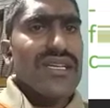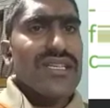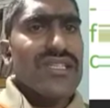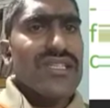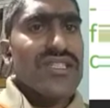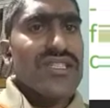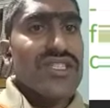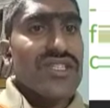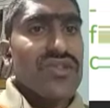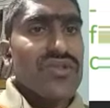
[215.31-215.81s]

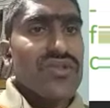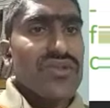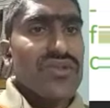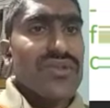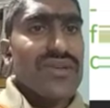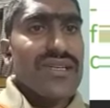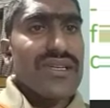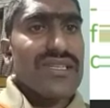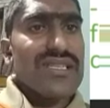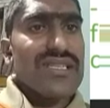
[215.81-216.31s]
G2
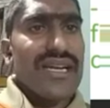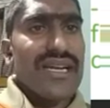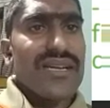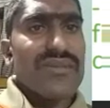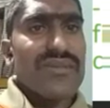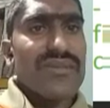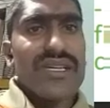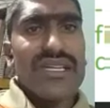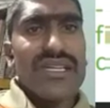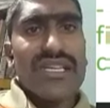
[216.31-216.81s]
phase
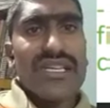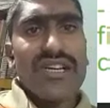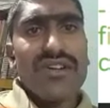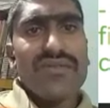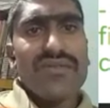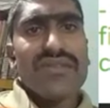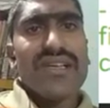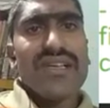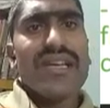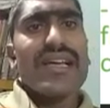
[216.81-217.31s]
and beginning
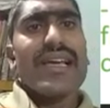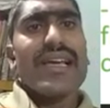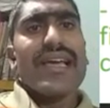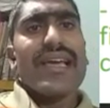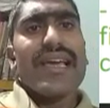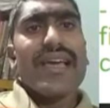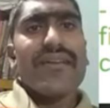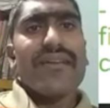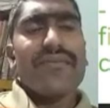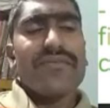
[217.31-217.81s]
of the
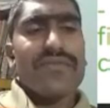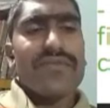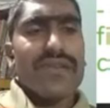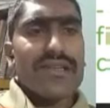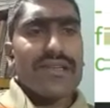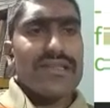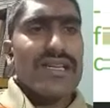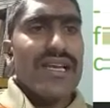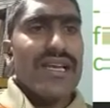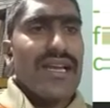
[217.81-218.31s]
M
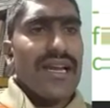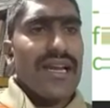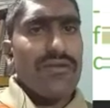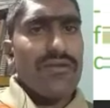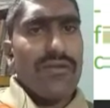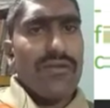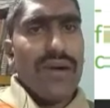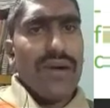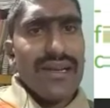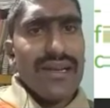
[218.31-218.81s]
phase.
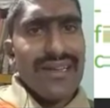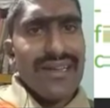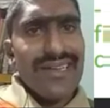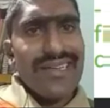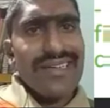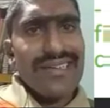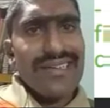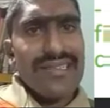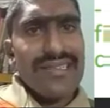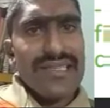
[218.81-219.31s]
And what
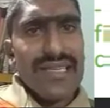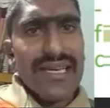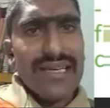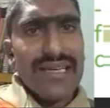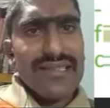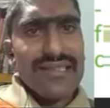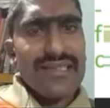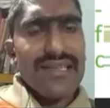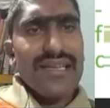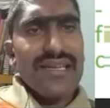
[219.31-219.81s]
it
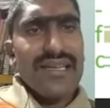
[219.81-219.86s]
checks?